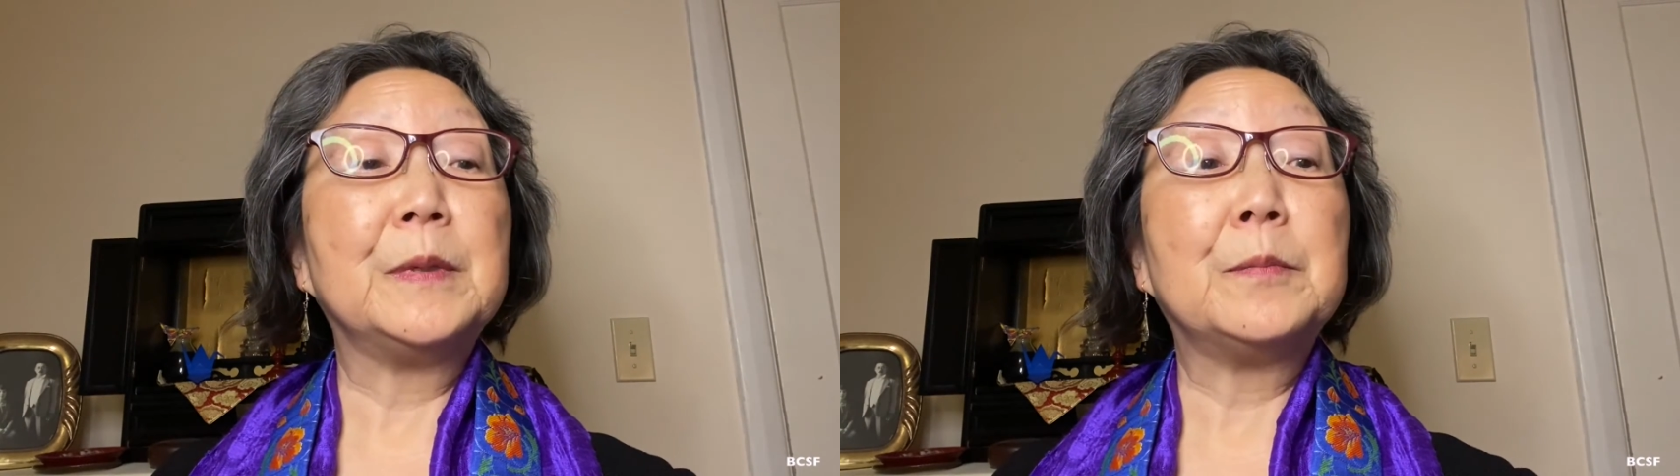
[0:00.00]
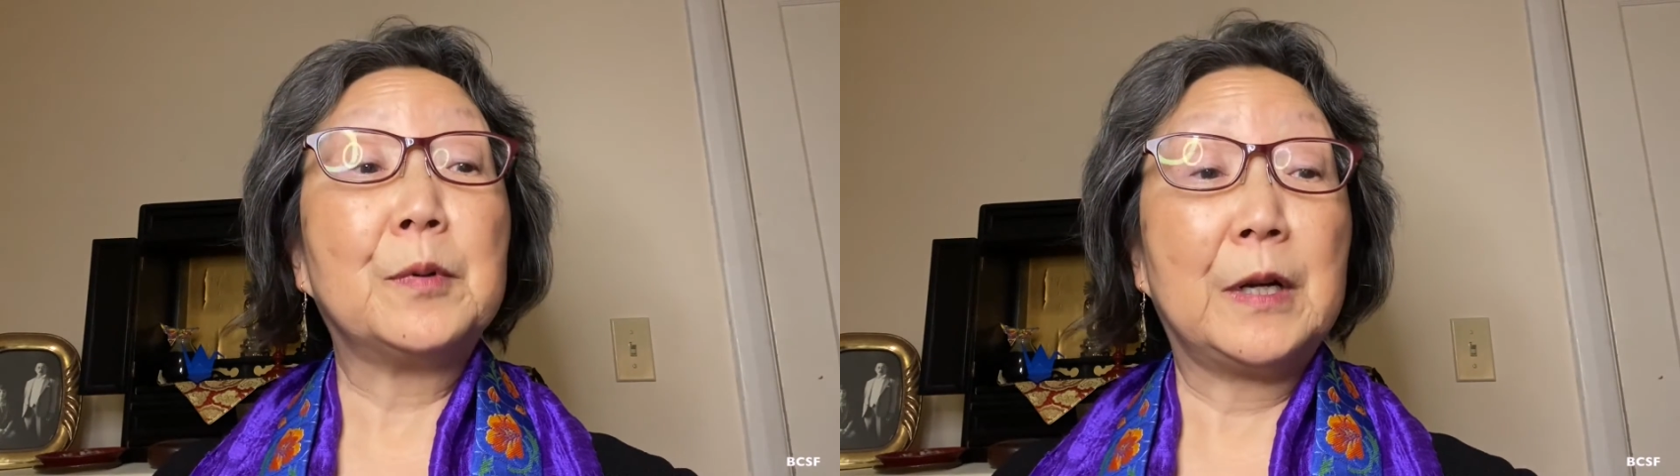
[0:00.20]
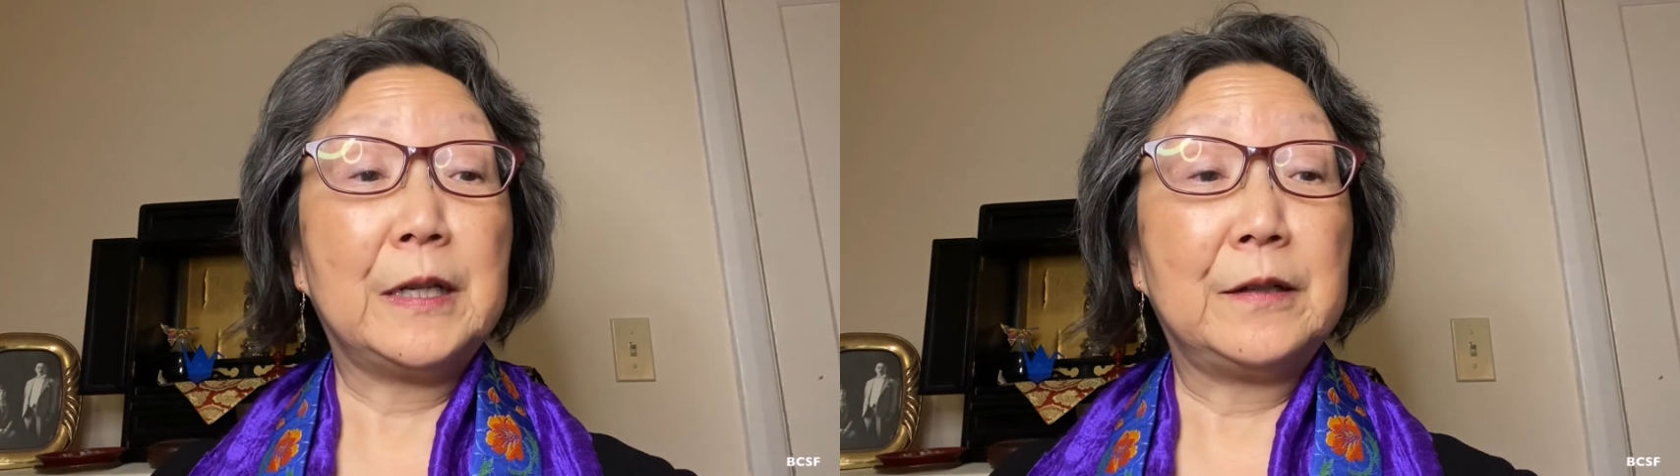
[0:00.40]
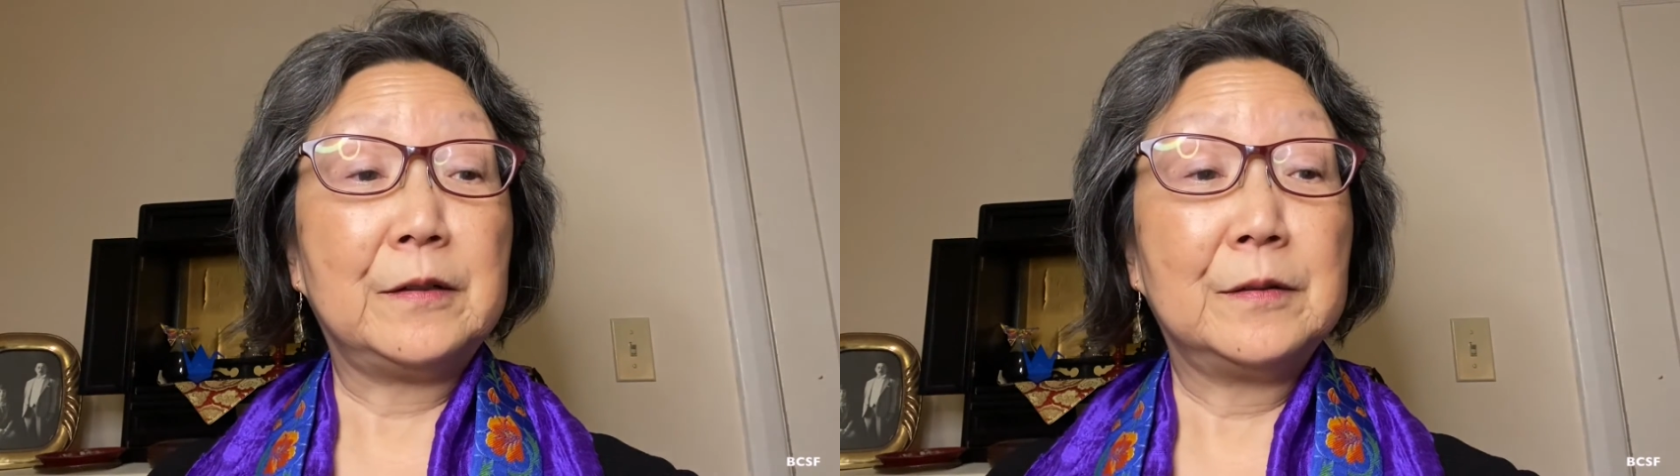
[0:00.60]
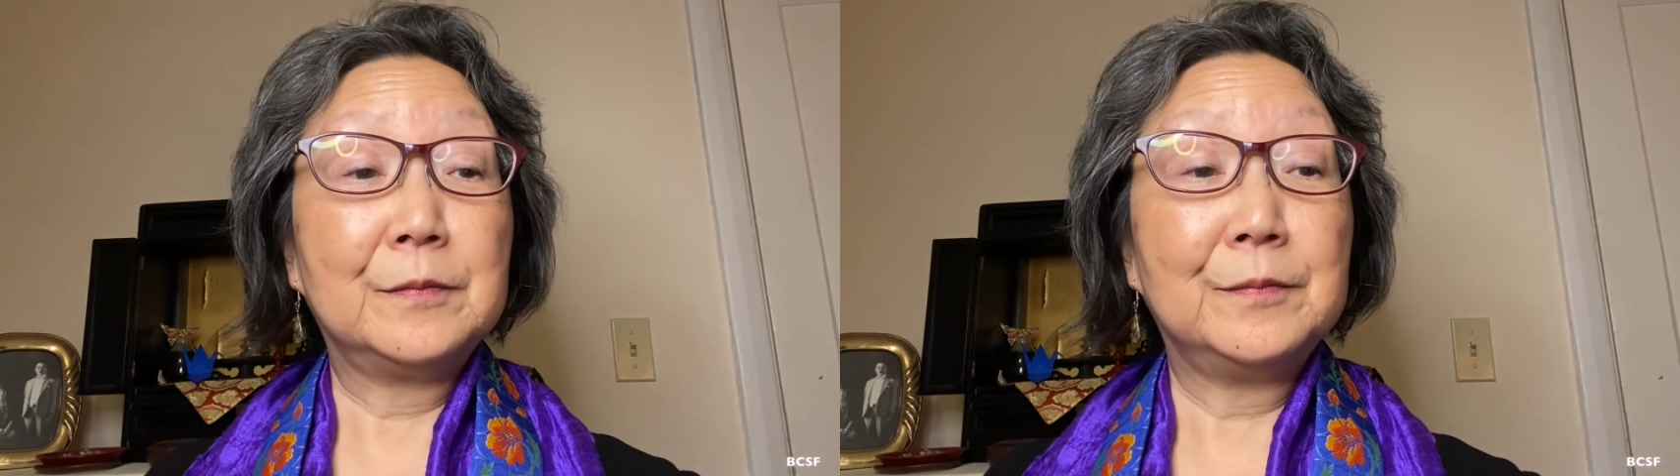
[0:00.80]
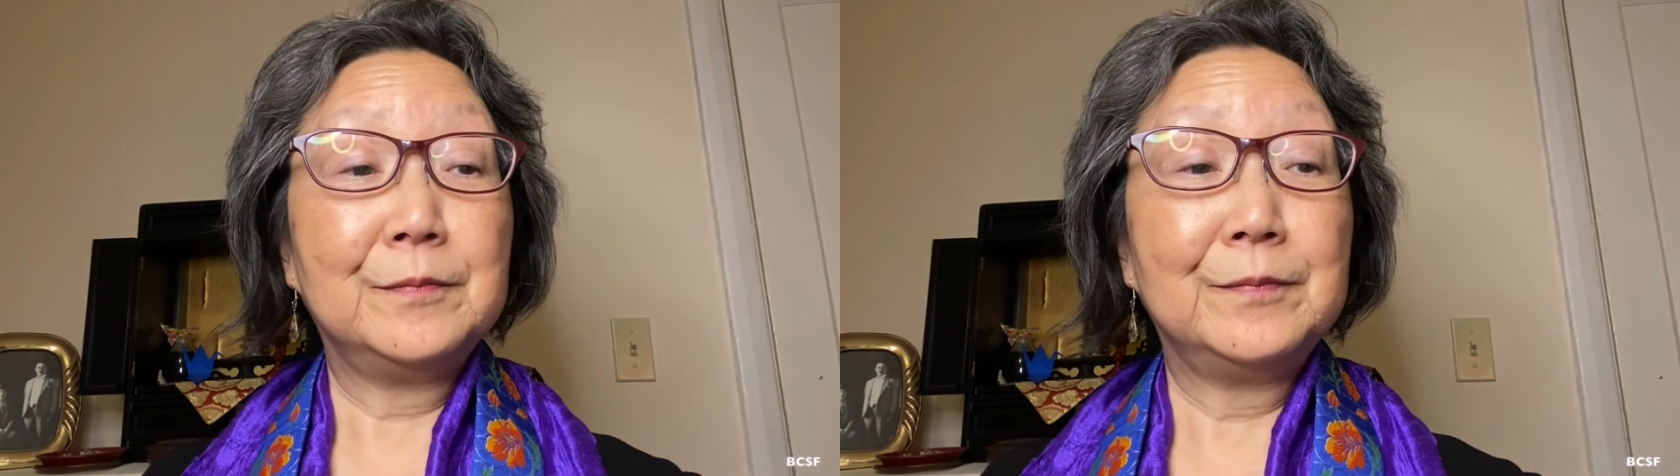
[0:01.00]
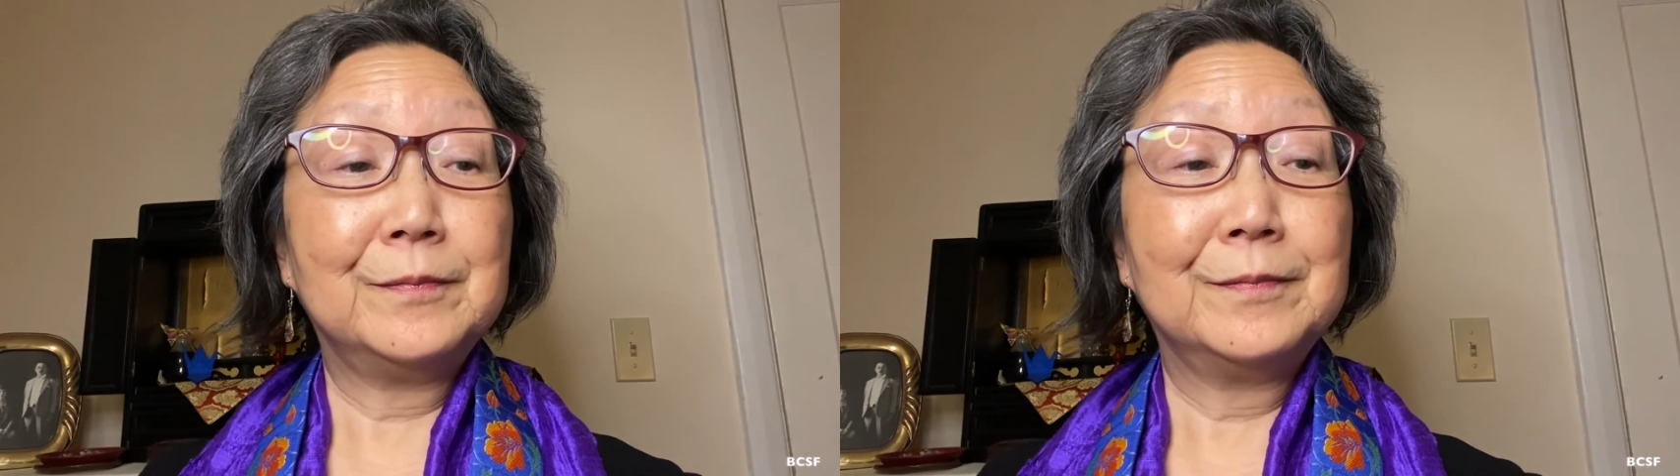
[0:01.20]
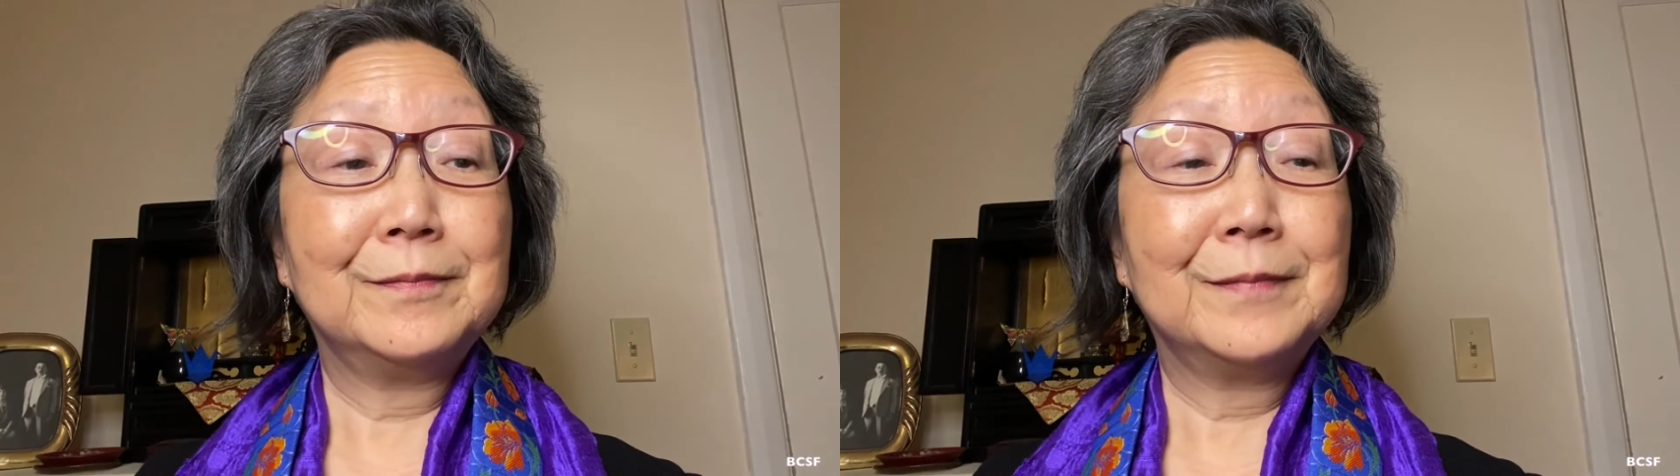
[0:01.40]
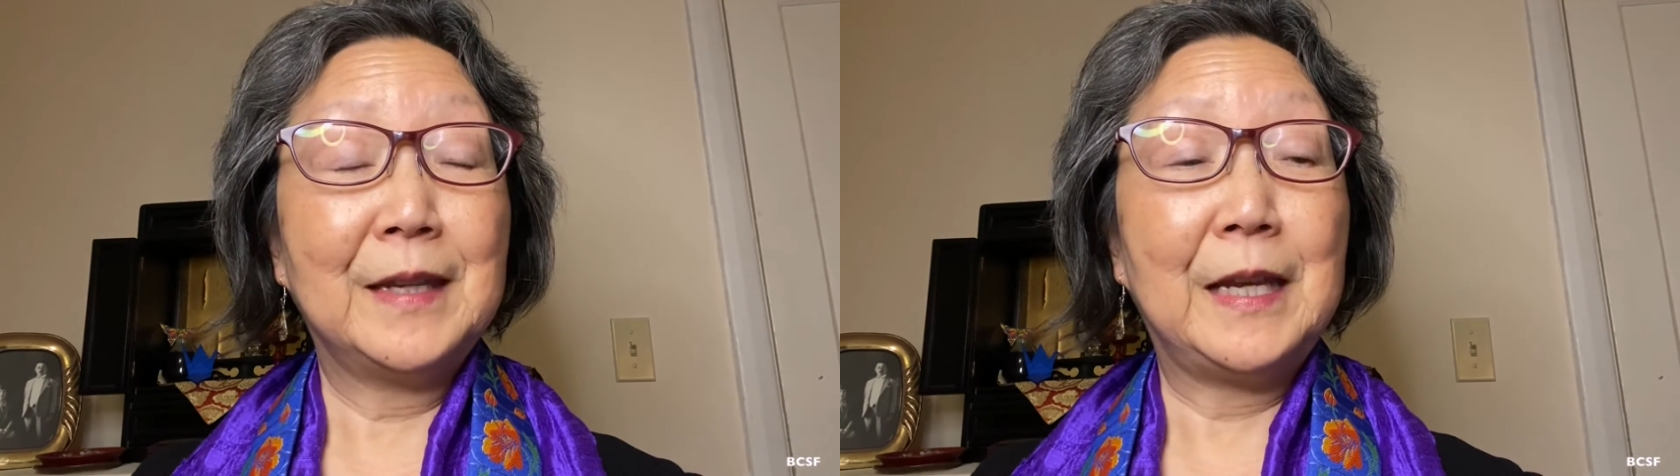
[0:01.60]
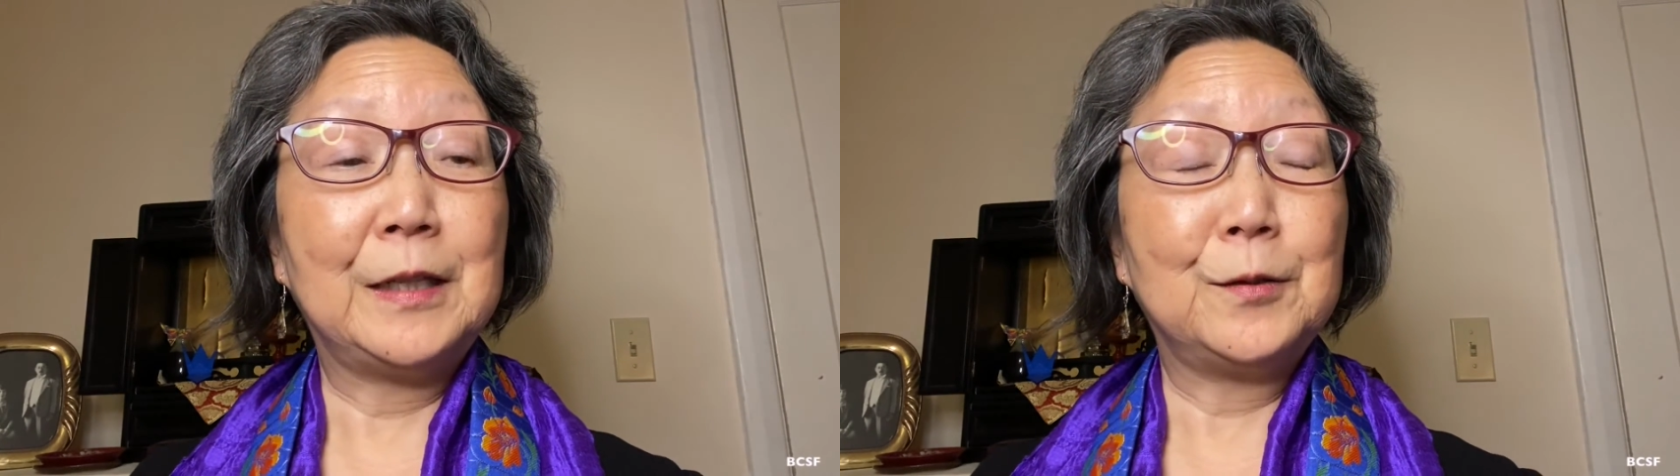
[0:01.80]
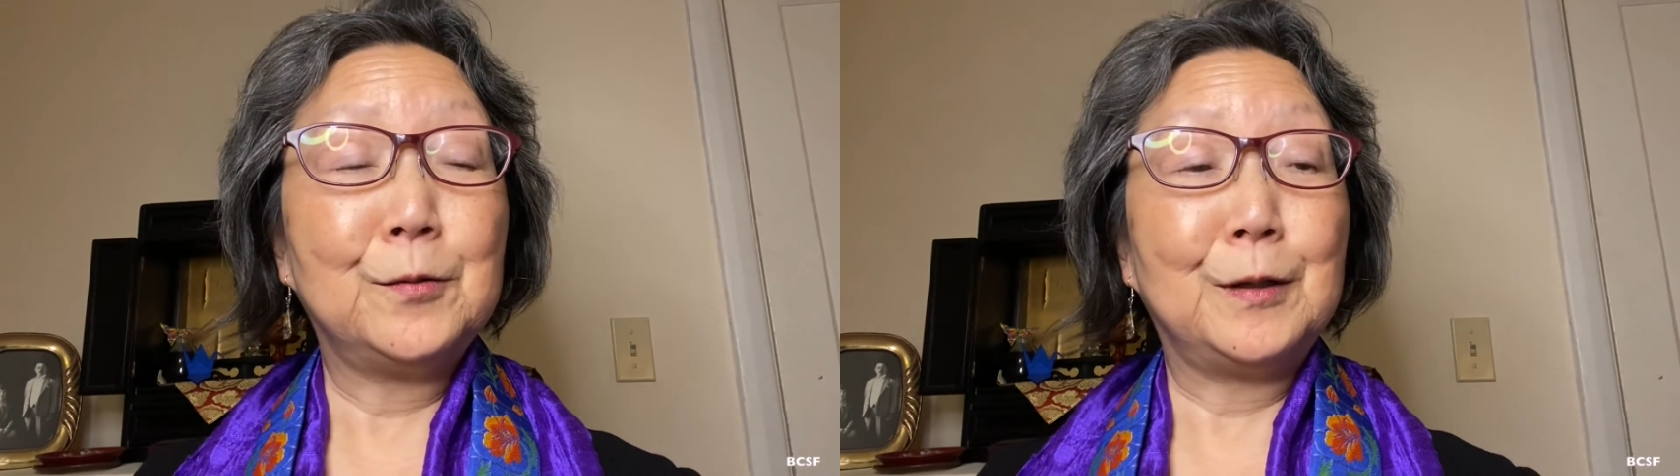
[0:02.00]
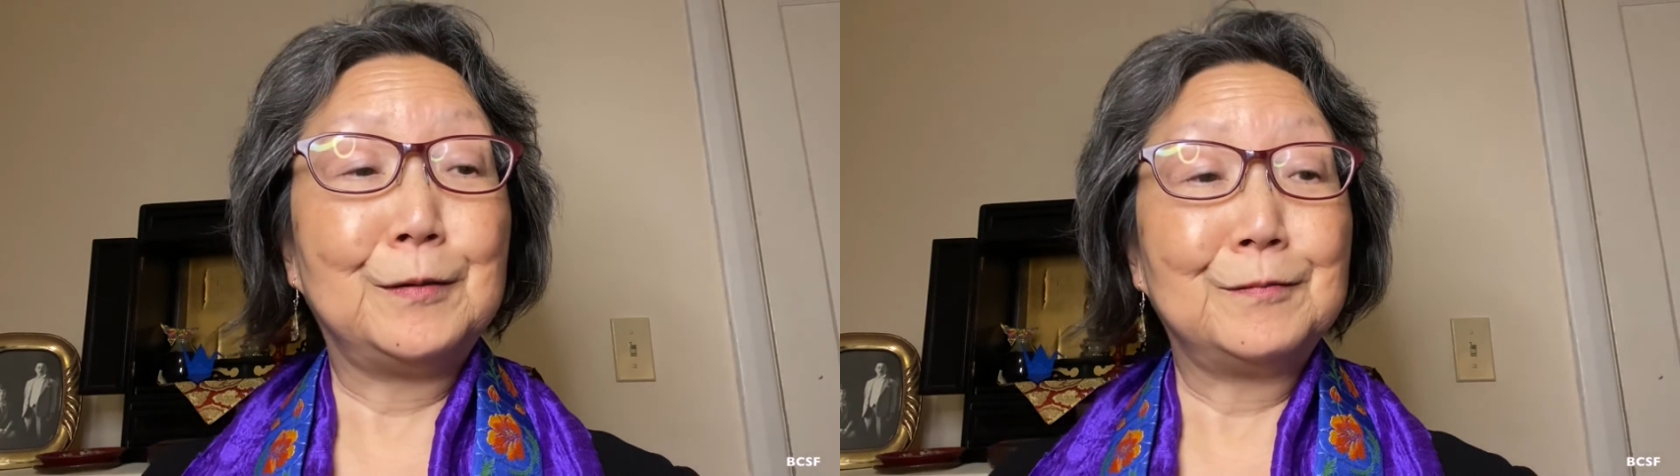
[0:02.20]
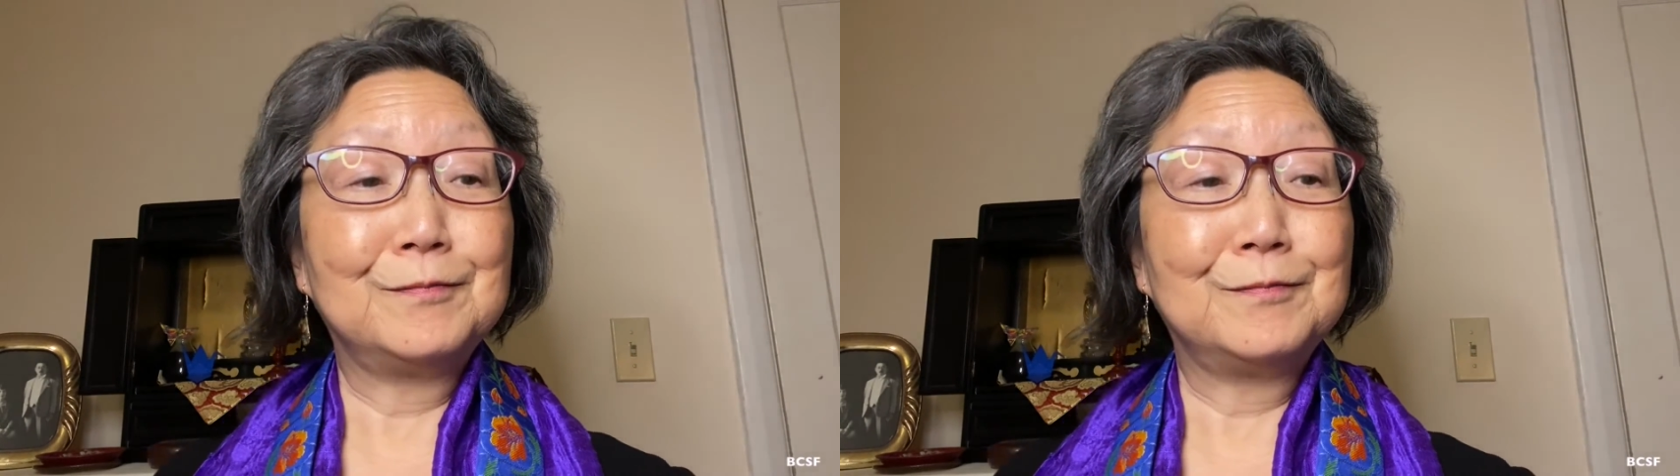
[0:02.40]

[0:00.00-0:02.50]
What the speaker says: brighter." End quote.